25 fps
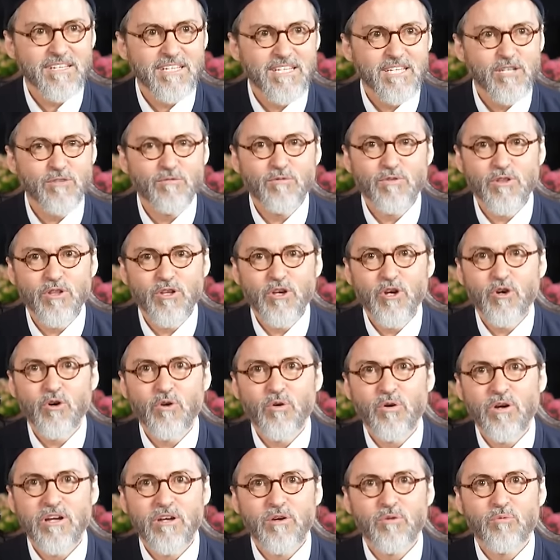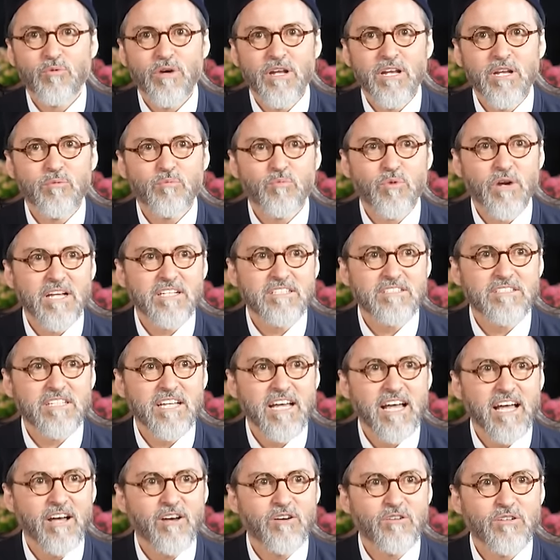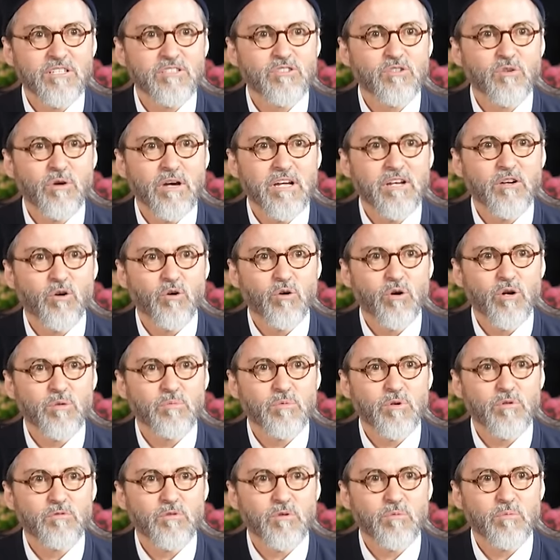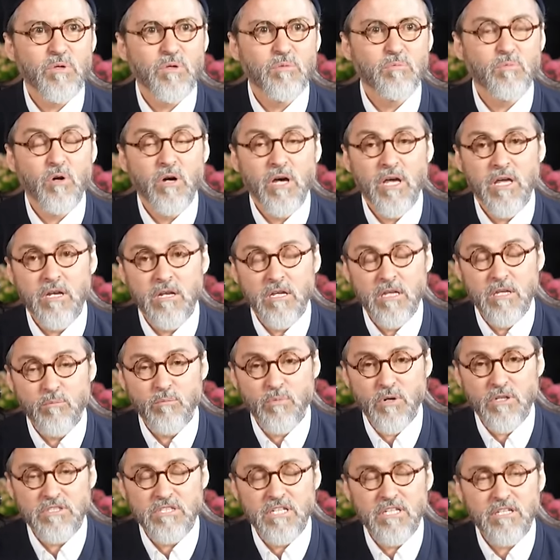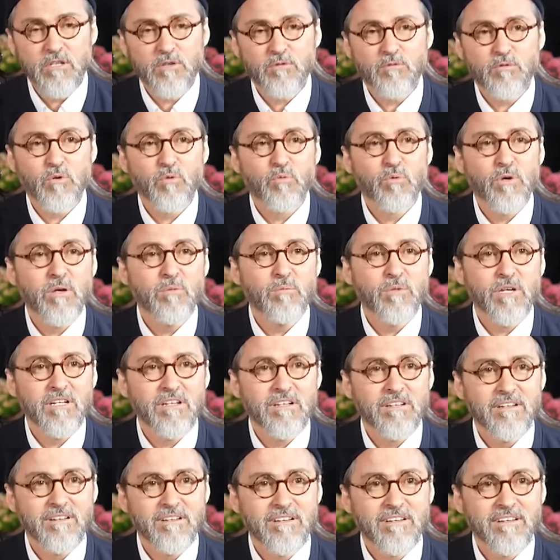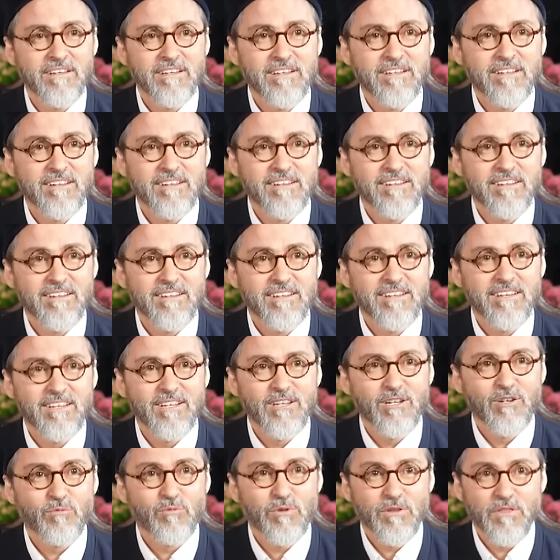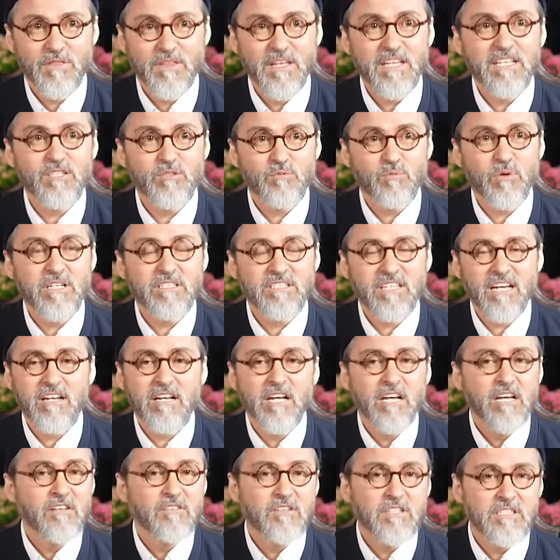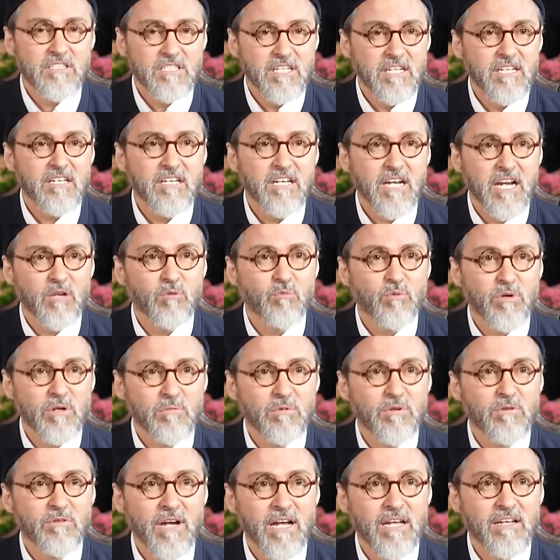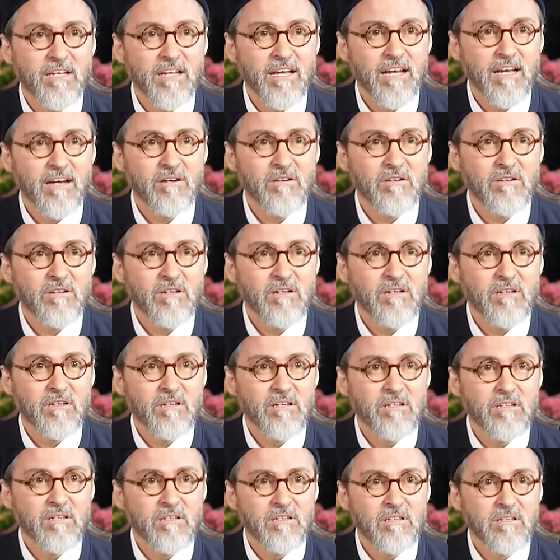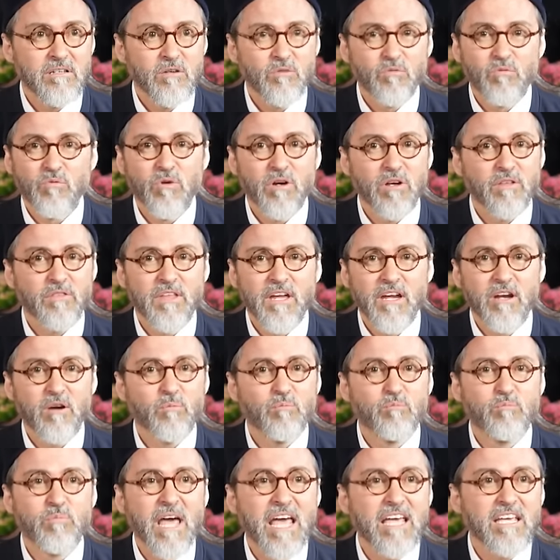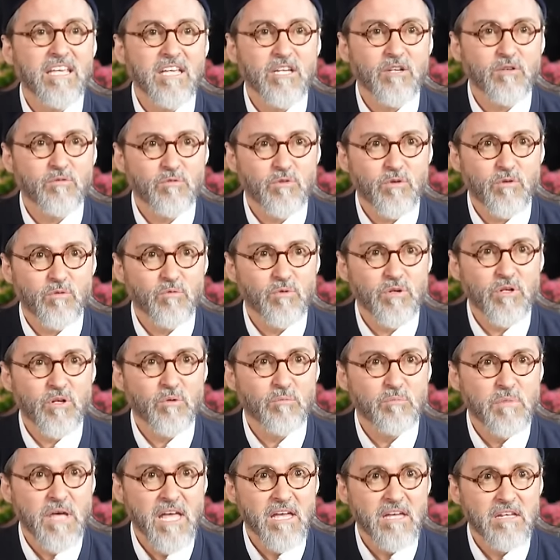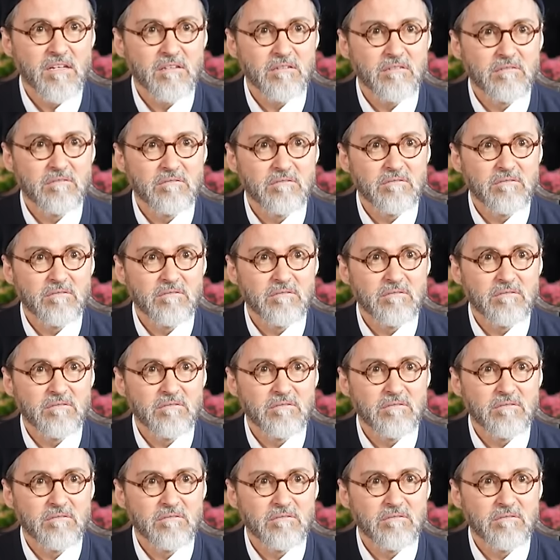even though when it breaks down, it's quite horrible for people, and in particular for women. When things break down, the Tigray women right now, they're begging for real men